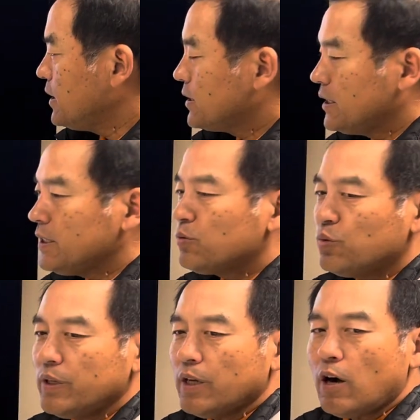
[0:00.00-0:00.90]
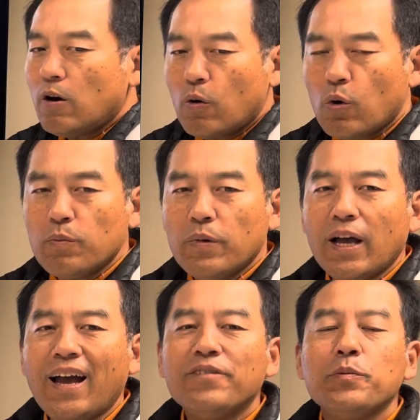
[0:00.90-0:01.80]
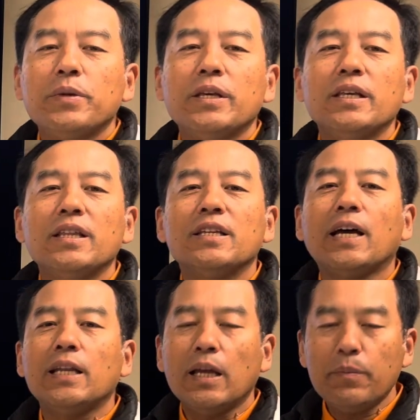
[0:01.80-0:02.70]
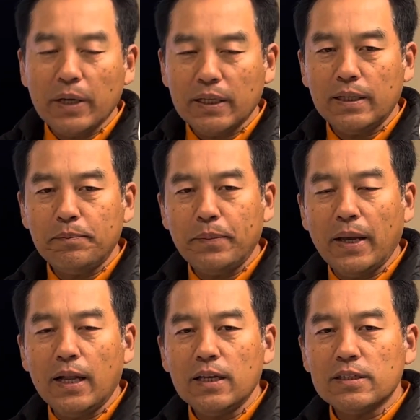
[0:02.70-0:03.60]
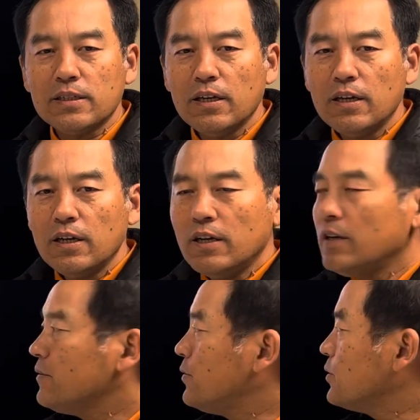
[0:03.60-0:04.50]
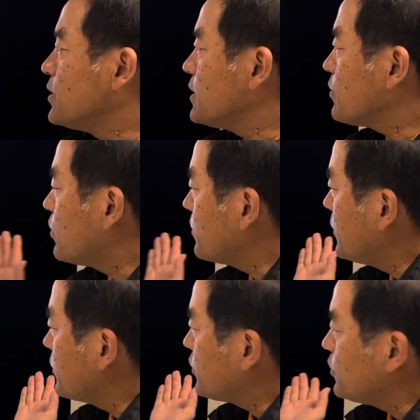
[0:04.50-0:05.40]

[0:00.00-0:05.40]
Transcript: These three hormones have to be in a dynamic balance for this hormone